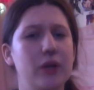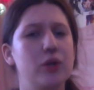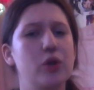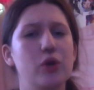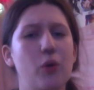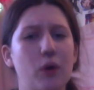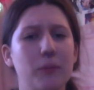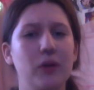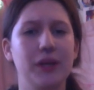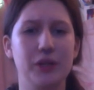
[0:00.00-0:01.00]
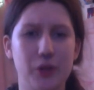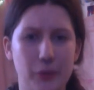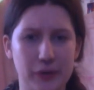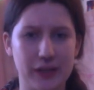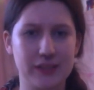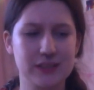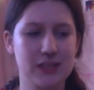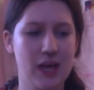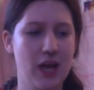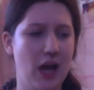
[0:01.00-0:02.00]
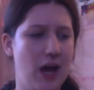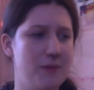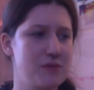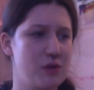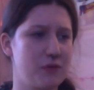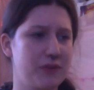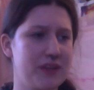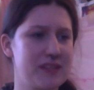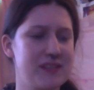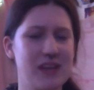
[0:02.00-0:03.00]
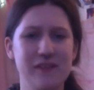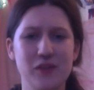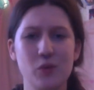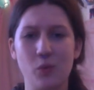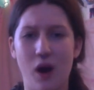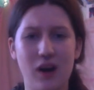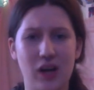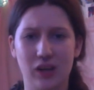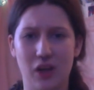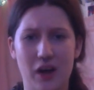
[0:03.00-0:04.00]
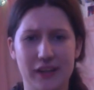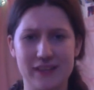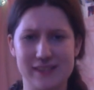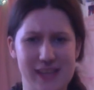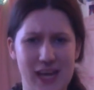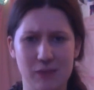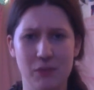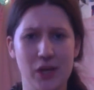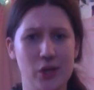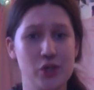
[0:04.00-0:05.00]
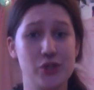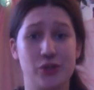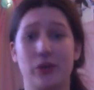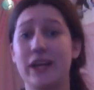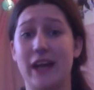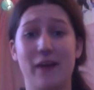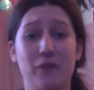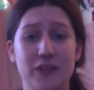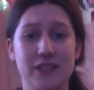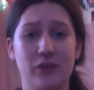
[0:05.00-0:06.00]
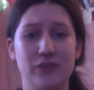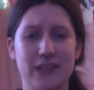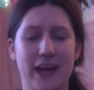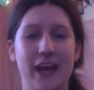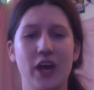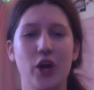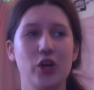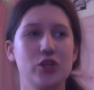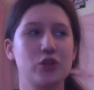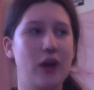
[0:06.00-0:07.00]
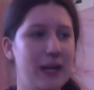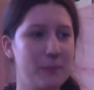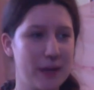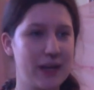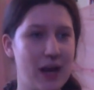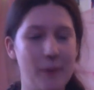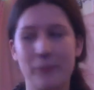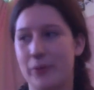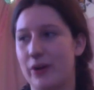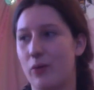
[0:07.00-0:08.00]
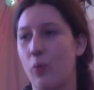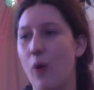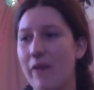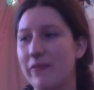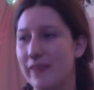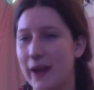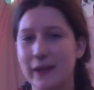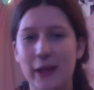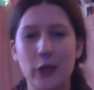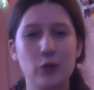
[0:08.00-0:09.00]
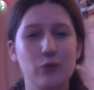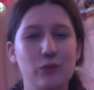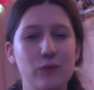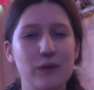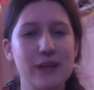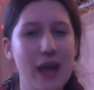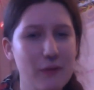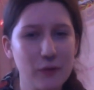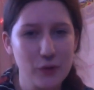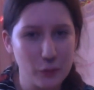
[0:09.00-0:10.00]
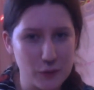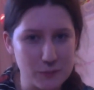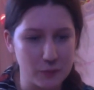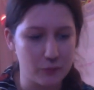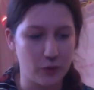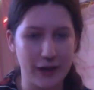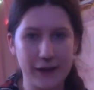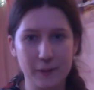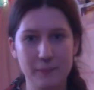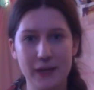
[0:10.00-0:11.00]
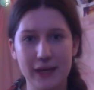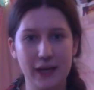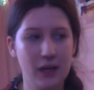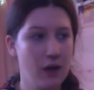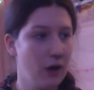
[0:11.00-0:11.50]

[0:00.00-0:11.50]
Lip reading: normally notice. So for instance, if you walk along the same street every single day, try to pick up one thing that you've never noticed before. It could be